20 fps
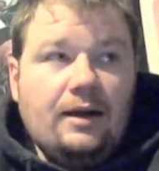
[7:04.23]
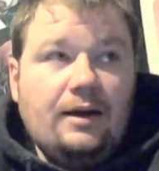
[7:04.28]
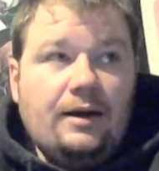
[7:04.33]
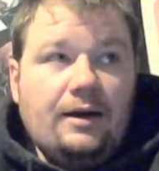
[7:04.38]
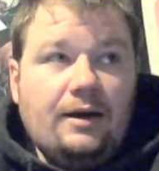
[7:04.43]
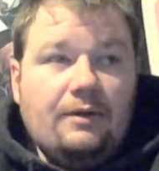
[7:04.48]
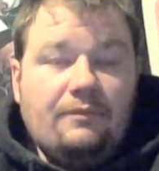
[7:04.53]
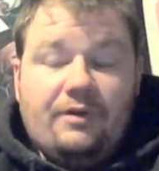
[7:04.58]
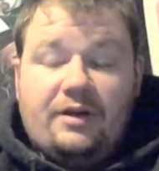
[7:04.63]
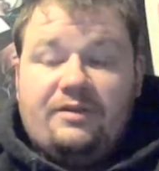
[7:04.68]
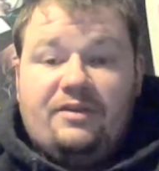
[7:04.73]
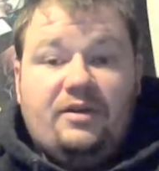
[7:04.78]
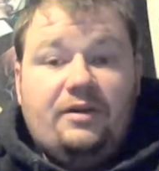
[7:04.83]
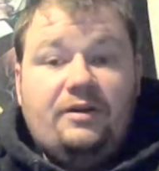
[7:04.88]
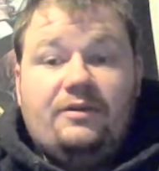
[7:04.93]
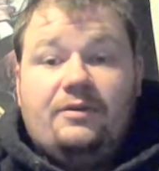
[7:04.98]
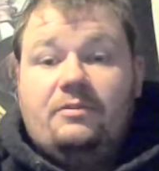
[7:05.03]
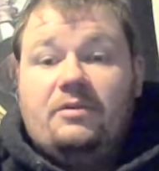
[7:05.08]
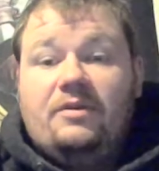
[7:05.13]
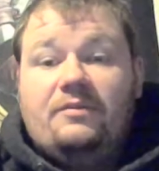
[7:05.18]
That's an
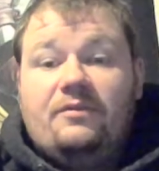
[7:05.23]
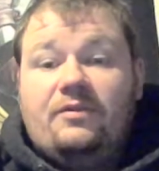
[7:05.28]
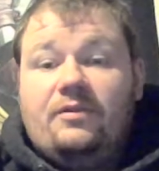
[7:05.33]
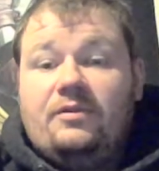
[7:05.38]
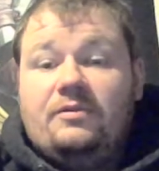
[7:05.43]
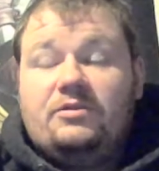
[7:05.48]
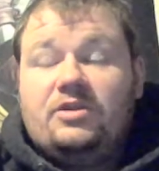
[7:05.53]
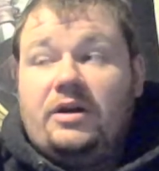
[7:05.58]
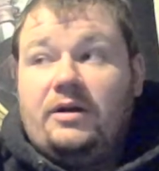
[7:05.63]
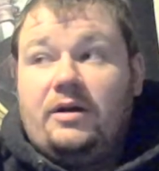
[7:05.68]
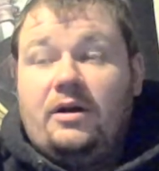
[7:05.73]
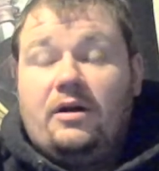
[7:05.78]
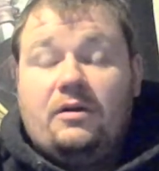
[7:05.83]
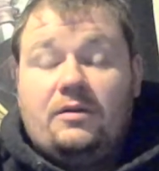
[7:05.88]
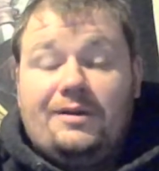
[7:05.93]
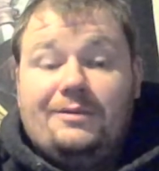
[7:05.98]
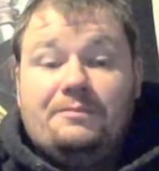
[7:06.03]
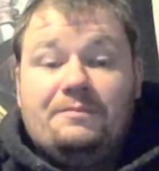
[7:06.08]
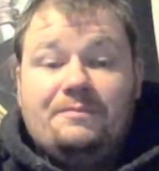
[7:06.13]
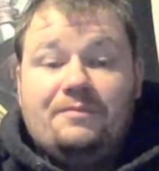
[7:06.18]
easy win for Jade
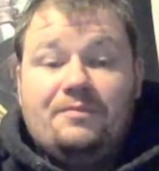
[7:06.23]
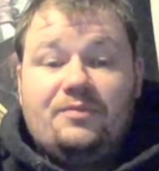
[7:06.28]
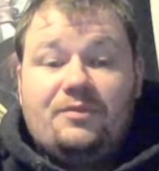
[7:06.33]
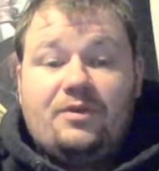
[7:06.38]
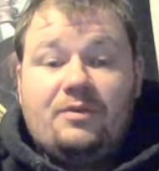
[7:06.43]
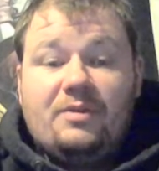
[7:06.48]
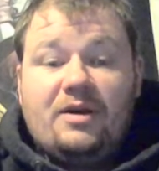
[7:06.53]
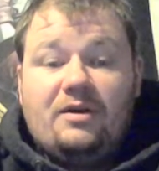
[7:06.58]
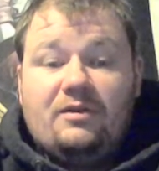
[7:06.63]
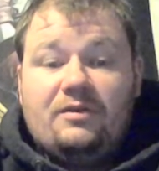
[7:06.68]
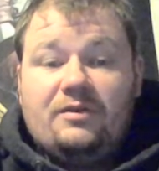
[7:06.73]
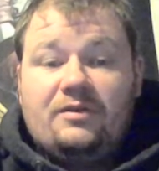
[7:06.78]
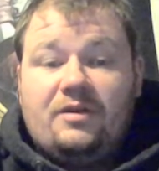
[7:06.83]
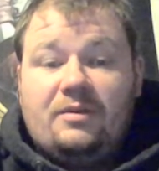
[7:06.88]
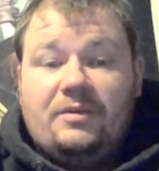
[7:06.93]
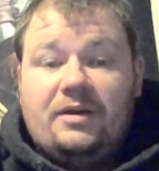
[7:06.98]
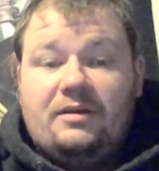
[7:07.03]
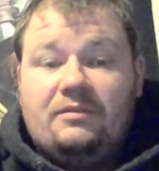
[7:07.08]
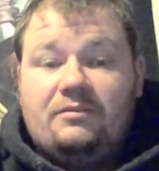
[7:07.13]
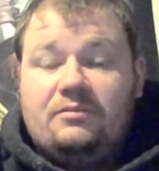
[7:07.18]
Cargill, to be honest.
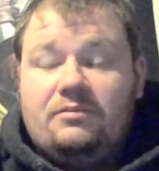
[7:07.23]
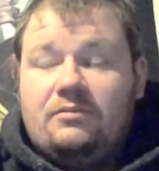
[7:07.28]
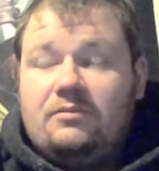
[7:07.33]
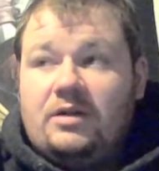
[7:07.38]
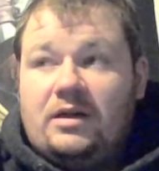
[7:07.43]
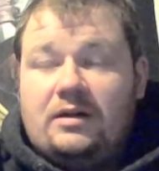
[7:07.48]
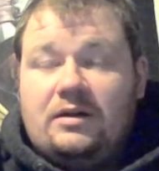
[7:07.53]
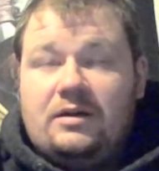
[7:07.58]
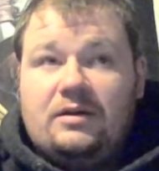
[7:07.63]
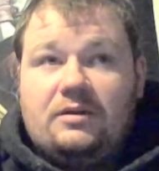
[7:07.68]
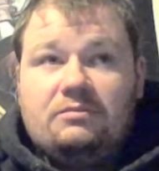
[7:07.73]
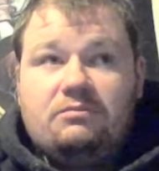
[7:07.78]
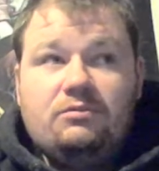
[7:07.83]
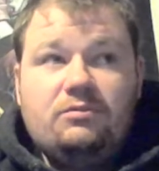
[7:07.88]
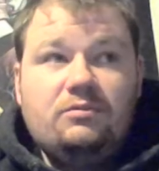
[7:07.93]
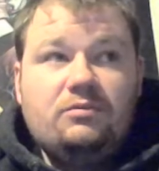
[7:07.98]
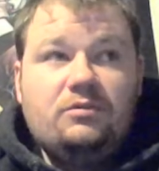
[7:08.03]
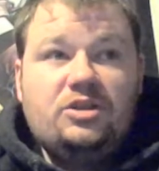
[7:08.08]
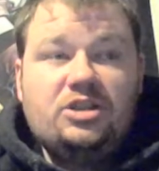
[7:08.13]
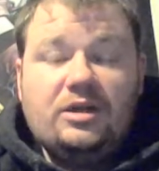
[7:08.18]
I mean,
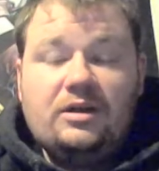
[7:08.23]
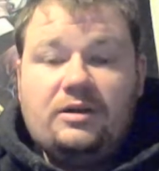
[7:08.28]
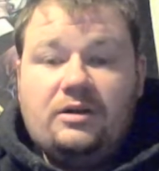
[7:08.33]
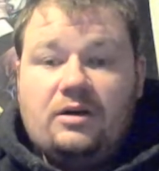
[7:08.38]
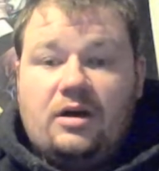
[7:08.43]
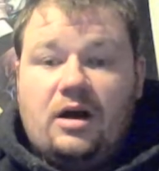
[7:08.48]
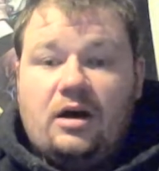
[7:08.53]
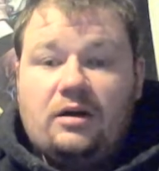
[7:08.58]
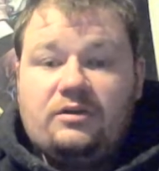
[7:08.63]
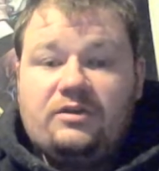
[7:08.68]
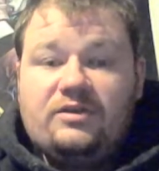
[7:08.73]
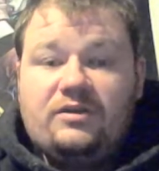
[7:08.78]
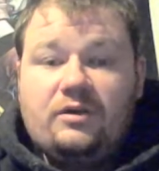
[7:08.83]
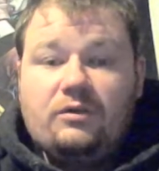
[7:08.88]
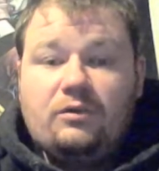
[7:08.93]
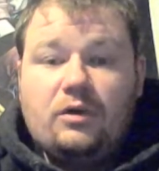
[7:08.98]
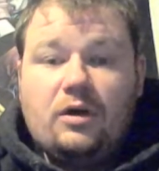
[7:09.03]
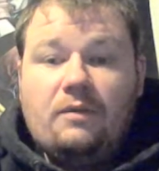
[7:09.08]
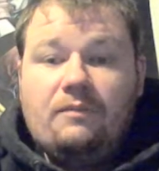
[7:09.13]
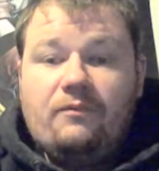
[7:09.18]
Jillian Hart
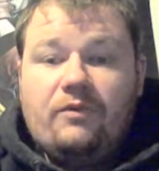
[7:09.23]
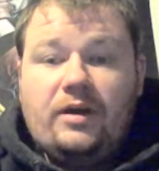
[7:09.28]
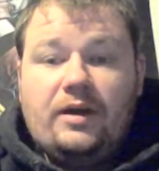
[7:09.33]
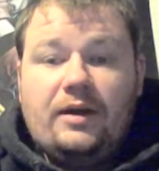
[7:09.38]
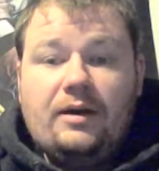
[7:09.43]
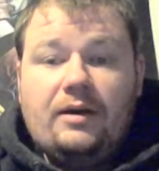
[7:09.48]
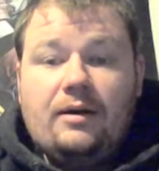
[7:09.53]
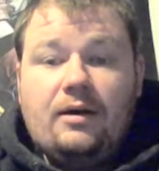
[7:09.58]
still got the